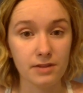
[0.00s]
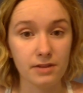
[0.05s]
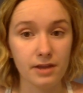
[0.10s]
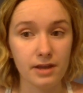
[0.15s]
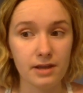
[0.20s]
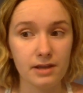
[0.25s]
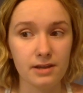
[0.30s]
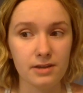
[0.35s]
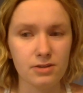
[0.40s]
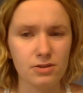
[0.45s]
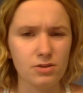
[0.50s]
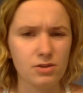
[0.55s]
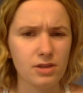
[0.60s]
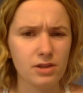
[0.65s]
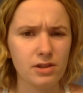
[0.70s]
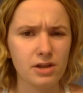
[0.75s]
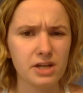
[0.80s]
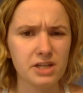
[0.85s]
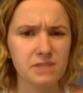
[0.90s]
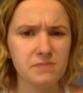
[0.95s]
Like either they
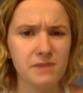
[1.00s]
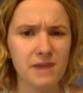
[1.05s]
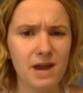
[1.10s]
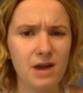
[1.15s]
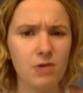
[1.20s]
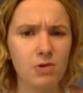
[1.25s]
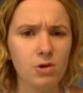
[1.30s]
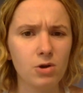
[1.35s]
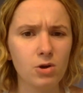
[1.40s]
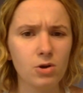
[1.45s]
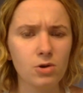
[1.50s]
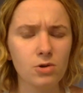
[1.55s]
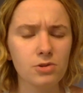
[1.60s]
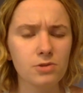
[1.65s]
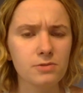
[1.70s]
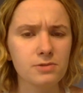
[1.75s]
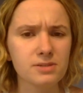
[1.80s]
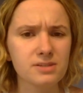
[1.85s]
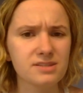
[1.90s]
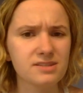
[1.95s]
lost power or there
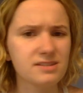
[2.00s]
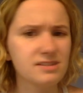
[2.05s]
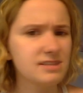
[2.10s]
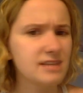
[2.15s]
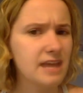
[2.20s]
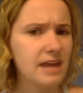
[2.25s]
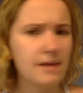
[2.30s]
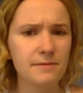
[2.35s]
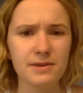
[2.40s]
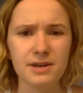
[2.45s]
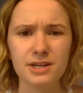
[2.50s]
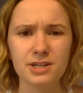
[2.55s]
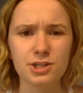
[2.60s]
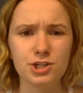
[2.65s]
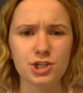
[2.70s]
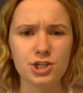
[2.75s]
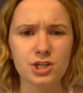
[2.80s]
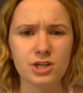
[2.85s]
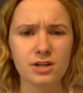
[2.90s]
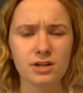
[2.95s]
was
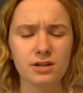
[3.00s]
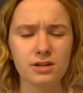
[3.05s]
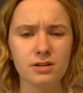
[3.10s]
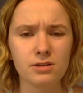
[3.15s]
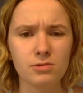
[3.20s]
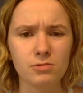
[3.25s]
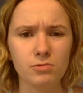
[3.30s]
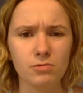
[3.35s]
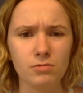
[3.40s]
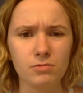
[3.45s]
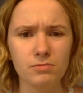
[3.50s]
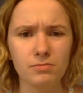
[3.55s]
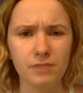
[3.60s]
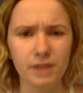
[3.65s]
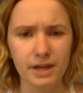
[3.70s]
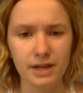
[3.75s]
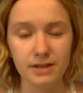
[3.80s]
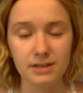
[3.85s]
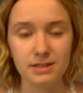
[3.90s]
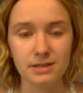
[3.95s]
damage,
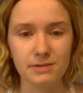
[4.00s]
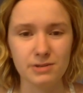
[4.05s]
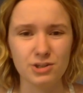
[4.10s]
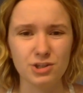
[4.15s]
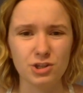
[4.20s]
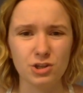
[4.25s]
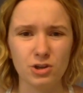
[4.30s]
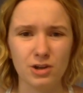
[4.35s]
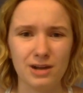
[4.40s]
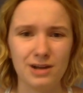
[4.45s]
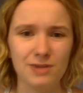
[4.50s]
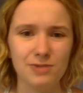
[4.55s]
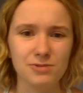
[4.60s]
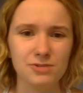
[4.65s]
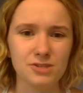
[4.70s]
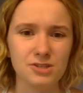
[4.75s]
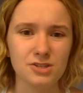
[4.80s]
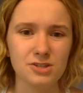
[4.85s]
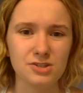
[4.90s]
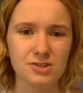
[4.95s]
like damage to their
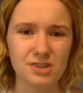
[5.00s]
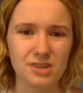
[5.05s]
houses,